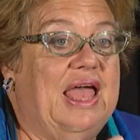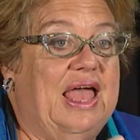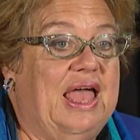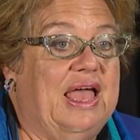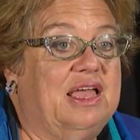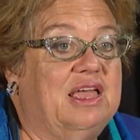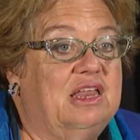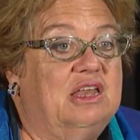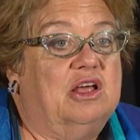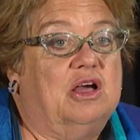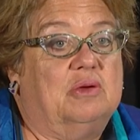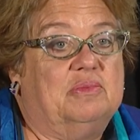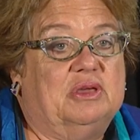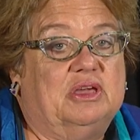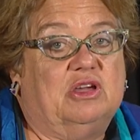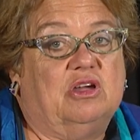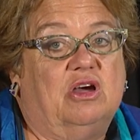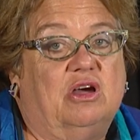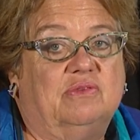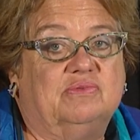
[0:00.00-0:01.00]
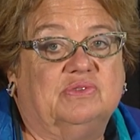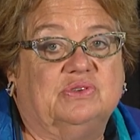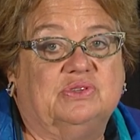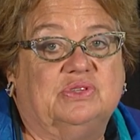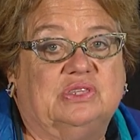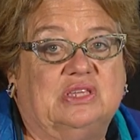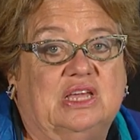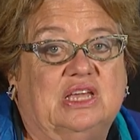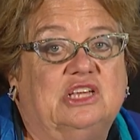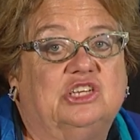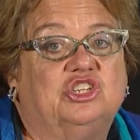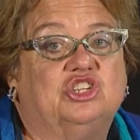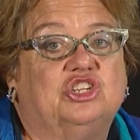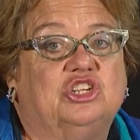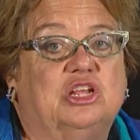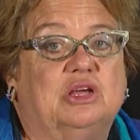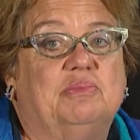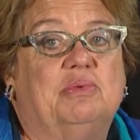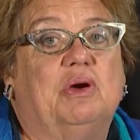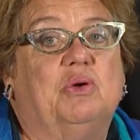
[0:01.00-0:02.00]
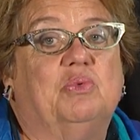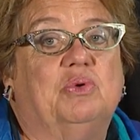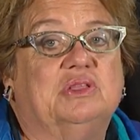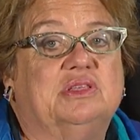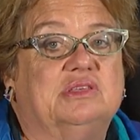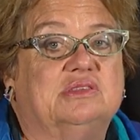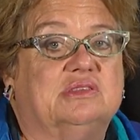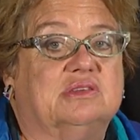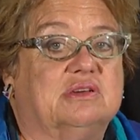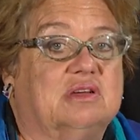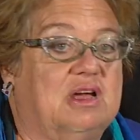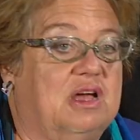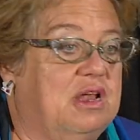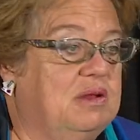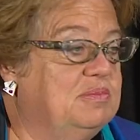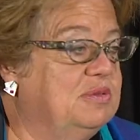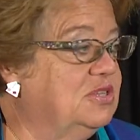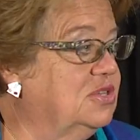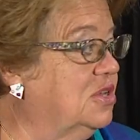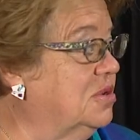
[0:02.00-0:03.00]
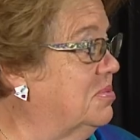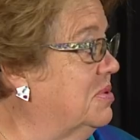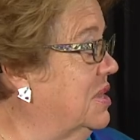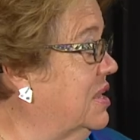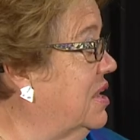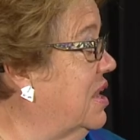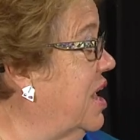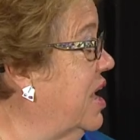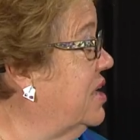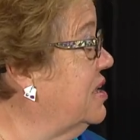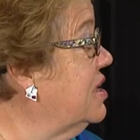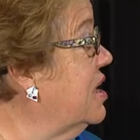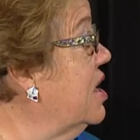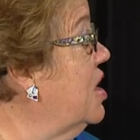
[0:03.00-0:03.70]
economic conversation about what this economy is going to be like,